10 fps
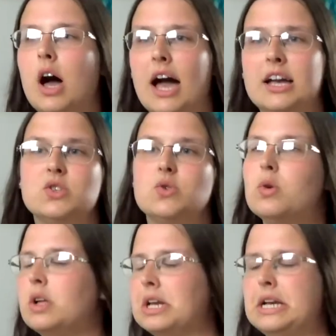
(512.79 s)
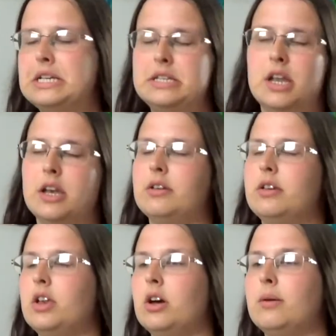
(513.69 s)
high school and I
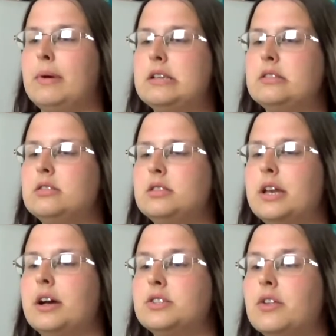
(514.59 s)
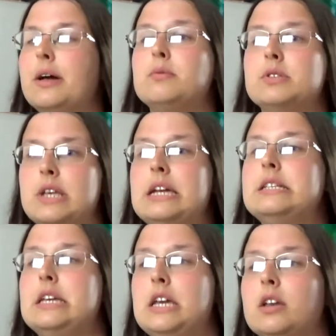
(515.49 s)
and um, I did it until I was
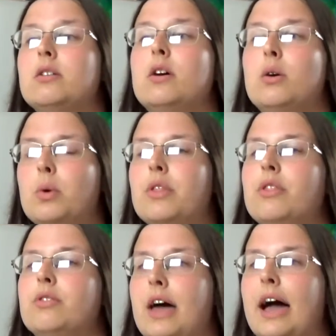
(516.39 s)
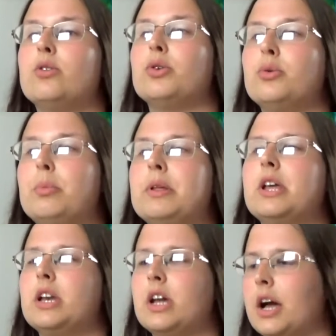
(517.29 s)
18 with that group and
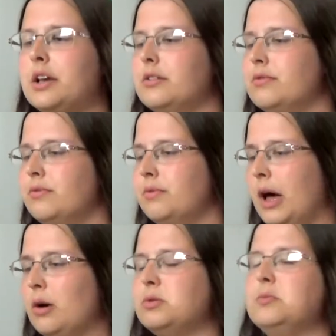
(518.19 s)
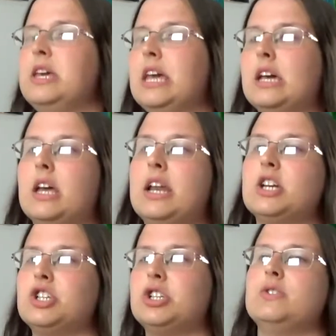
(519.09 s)
then it kind of helped me get
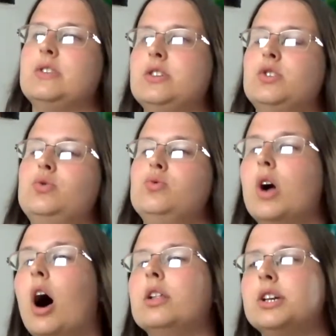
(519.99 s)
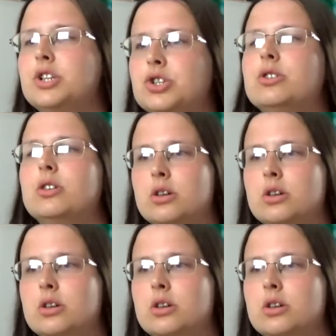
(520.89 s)
connections into college.